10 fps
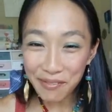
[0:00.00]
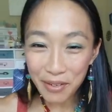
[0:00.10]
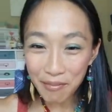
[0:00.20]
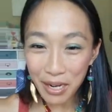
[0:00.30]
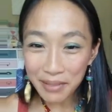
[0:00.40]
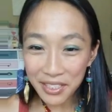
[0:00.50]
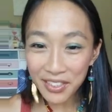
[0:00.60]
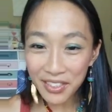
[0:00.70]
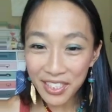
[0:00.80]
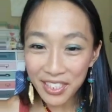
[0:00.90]
and
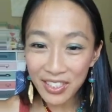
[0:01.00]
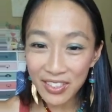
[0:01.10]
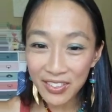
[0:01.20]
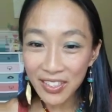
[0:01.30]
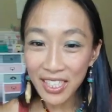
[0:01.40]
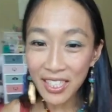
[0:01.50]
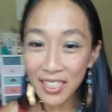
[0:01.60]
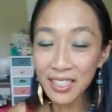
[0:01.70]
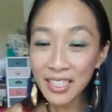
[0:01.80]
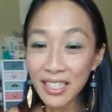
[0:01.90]
Marty and Robin.
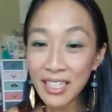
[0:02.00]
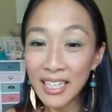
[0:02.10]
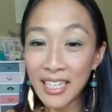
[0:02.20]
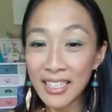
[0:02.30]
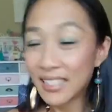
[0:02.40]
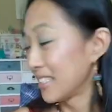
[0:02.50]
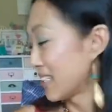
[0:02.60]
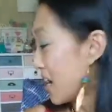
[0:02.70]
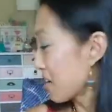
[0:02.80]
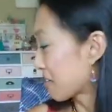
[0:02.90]
Where are you coming in from,
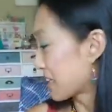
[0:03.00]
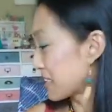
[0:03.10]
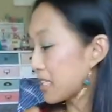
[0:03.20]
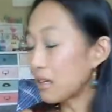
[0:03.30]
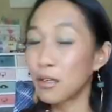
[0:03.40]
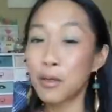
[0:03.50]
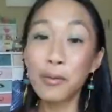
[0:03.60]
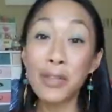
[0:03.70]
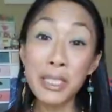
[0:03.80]
Robin? You look new.